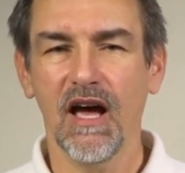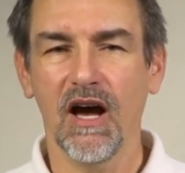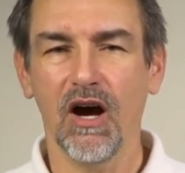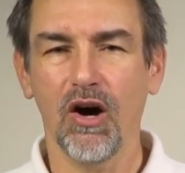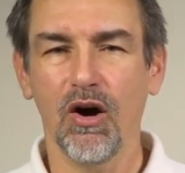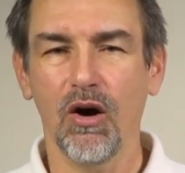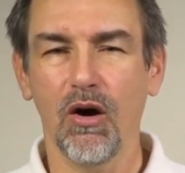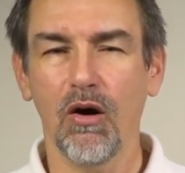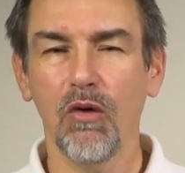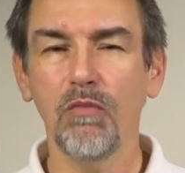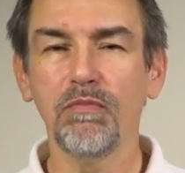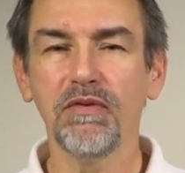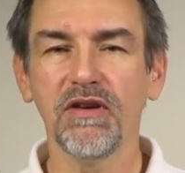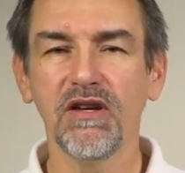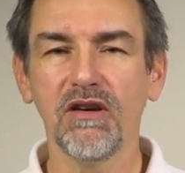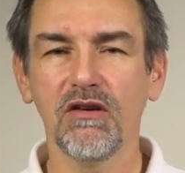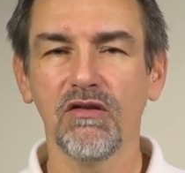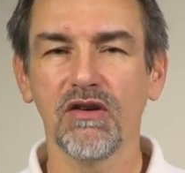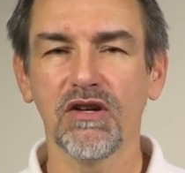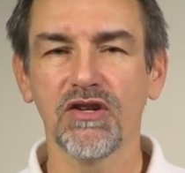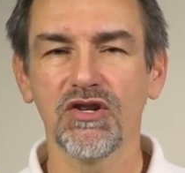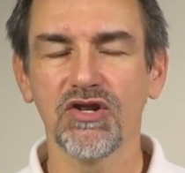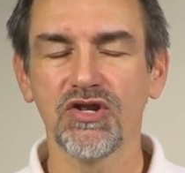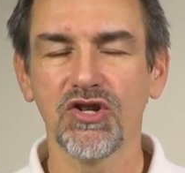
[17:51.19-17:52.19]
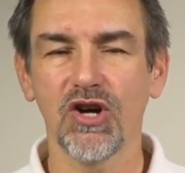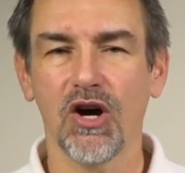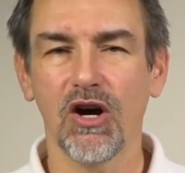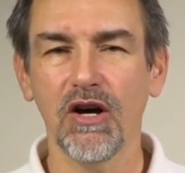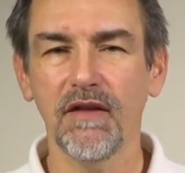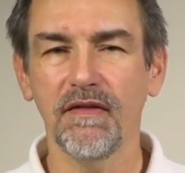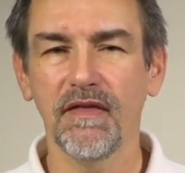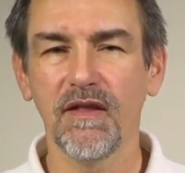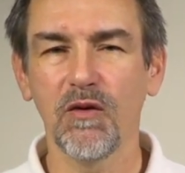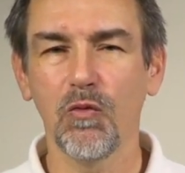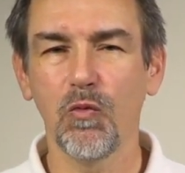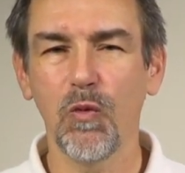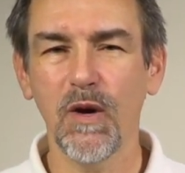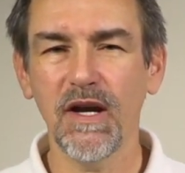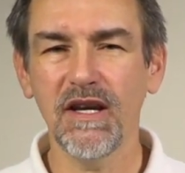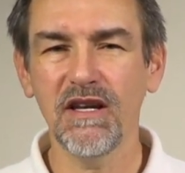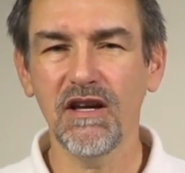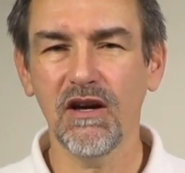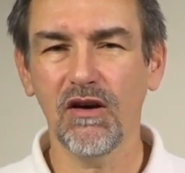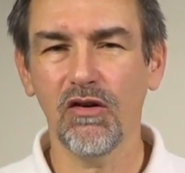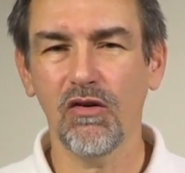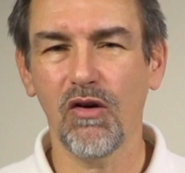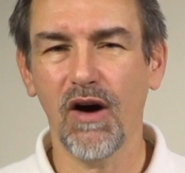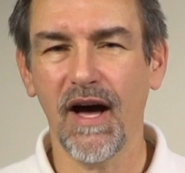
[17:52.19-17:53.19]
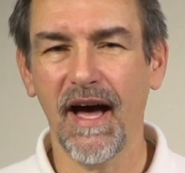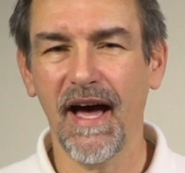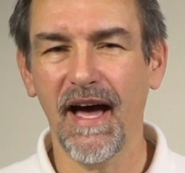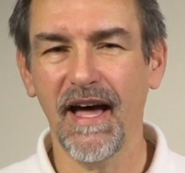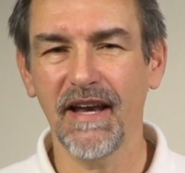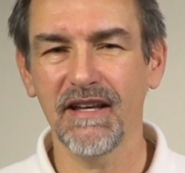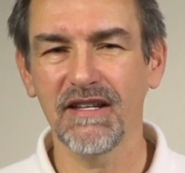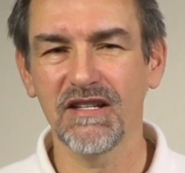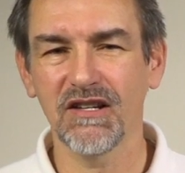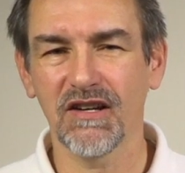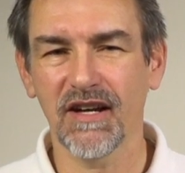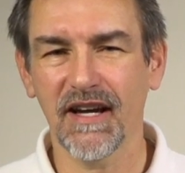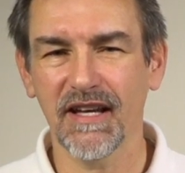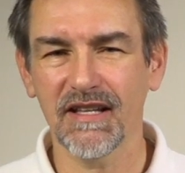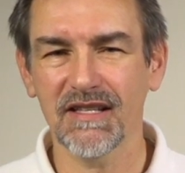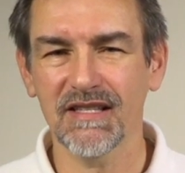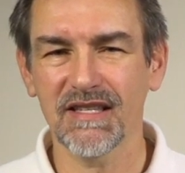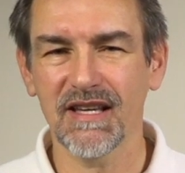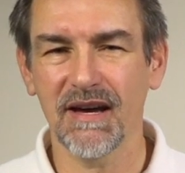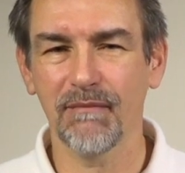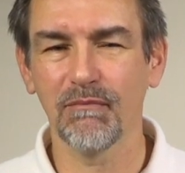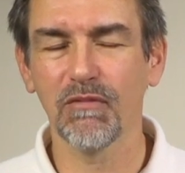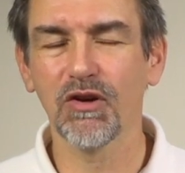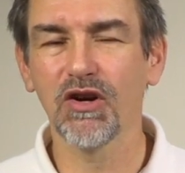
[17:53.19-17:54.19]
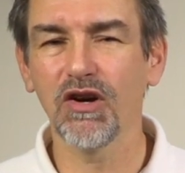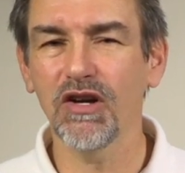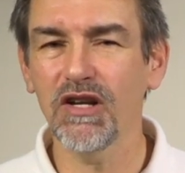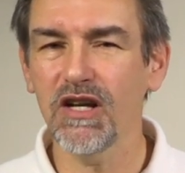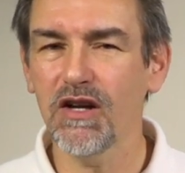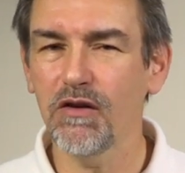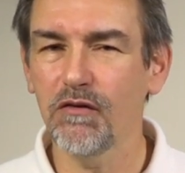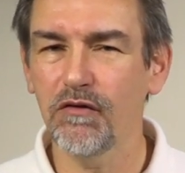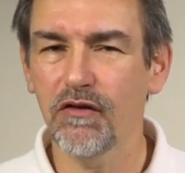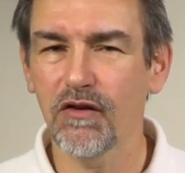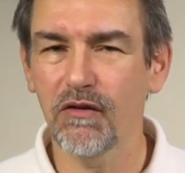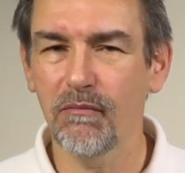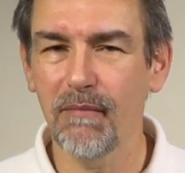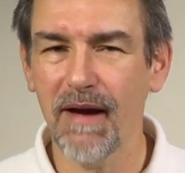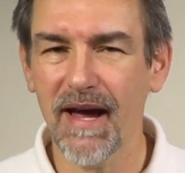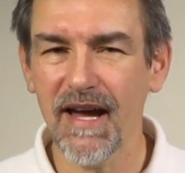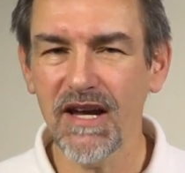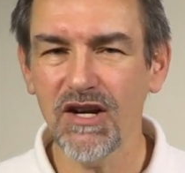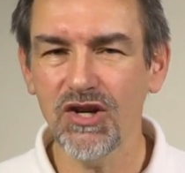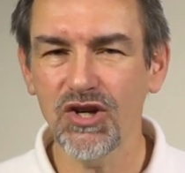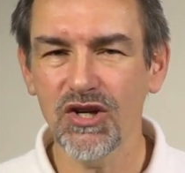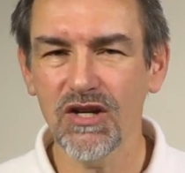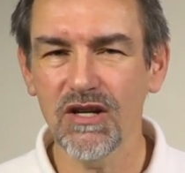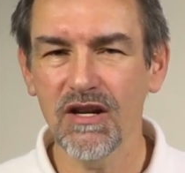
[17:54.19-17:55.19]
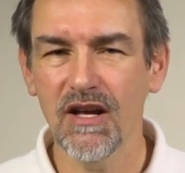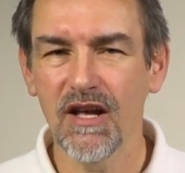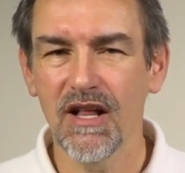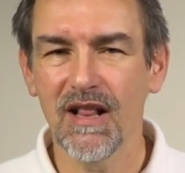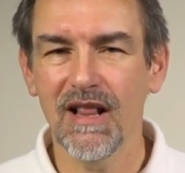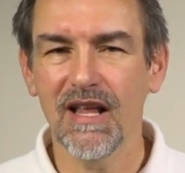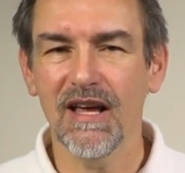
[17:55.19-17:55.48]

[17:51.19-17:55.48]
I hope you enjoyed the video and you get some good information.